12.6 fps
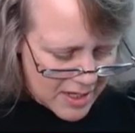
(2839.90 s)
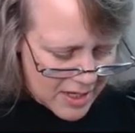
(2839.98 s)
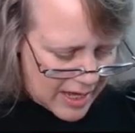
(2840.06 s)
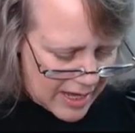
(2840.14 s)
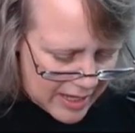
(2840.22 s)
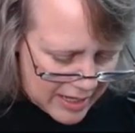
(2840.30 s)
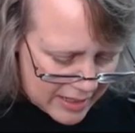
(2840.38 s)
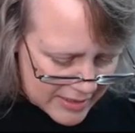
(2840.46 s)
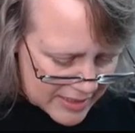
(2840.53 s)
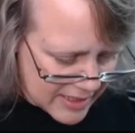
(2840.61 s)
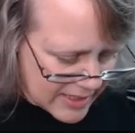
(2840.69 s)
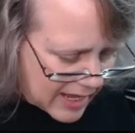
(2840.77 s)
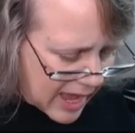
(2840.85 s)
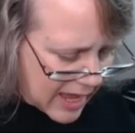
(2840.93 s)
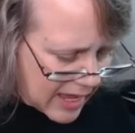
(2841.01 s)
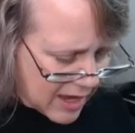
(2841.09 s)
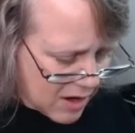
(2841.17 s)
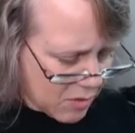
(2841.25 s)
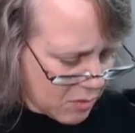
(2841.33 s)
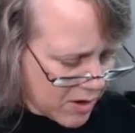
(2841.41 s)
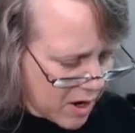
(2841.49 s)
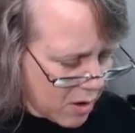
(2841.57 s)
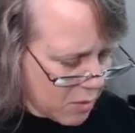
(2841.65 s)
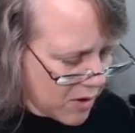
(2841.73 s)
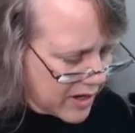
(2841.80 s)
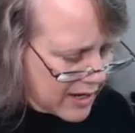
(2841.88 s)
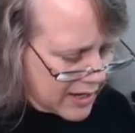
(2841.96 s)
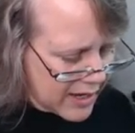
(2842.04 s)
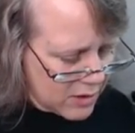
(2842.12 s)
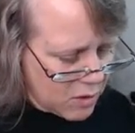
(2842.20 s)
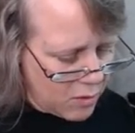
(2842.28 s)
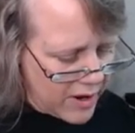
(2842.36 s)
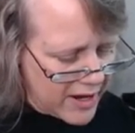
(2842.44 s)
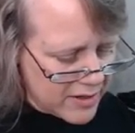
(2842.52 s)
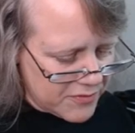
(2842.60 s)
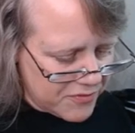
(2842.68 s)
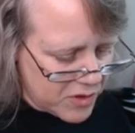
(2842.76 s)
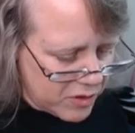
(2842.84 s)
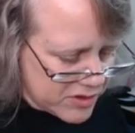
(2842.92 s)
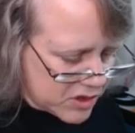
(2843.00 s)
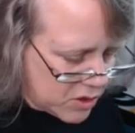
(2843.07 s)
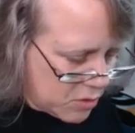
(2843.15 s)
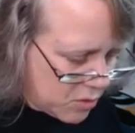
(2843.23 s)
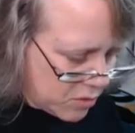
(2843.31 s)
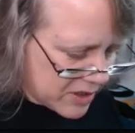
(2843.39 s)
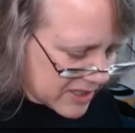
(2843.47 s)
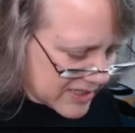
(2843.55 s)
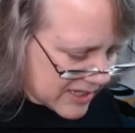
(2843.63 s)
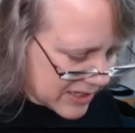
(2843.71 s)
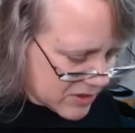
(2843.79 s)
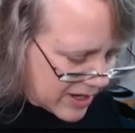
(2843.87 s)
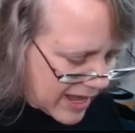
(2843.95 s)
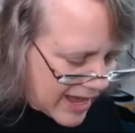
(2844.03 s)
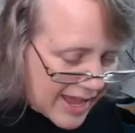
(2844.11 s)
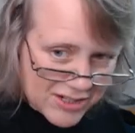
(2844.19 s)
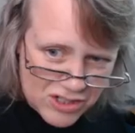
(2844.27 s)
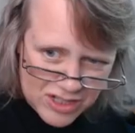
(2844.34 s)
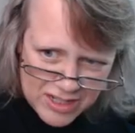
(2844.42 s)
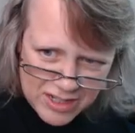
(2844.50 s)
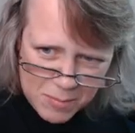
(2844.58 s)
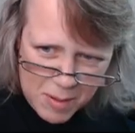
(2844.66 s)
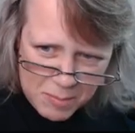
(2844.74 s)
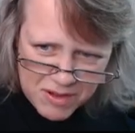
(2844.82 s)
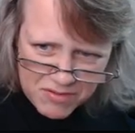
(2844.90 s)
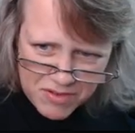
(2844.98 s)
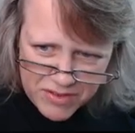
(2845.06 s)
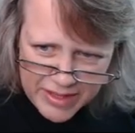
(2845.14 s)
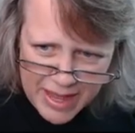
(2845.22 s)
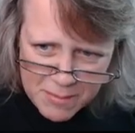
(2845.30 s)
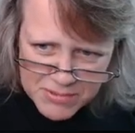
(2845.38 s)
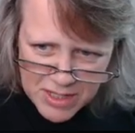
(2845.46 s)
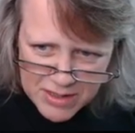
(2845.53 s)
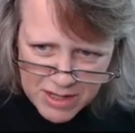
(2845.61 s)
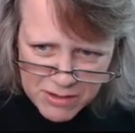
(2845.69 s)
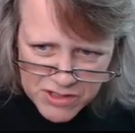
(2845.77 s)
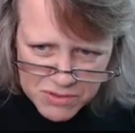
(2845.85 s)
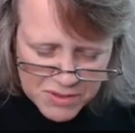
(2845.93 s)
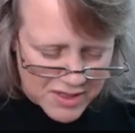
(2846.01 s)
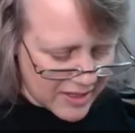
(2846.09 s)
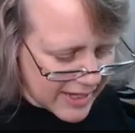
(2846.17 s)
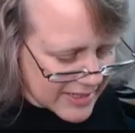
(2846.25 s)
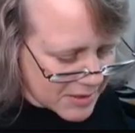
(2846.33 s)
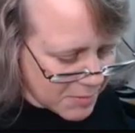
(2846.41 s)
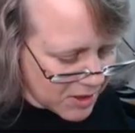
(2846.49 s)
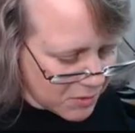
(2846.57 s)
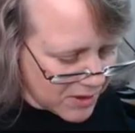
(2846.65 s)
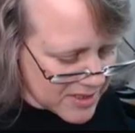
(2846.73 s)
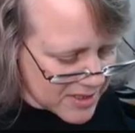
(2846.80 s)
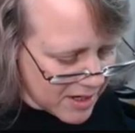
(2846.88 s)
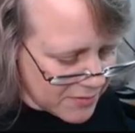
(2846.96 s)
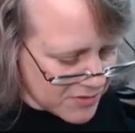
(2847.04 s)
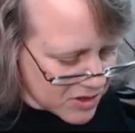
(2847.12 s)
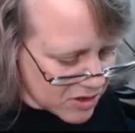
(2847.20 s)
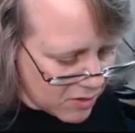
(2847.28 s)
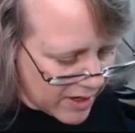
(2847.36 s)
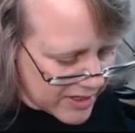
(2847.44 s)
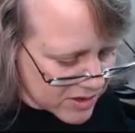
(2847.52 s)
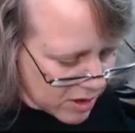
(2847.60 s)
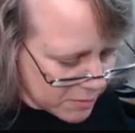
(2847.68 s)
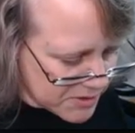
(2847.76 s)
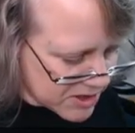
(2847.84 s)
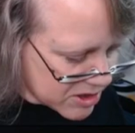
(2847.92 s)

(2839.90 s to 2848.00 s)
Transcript: Uh, today we are working on, oh, and for those of you who did see yesterday, I actually did come up and fill the gaps on the ears with the last of my green stuff. So I sculpted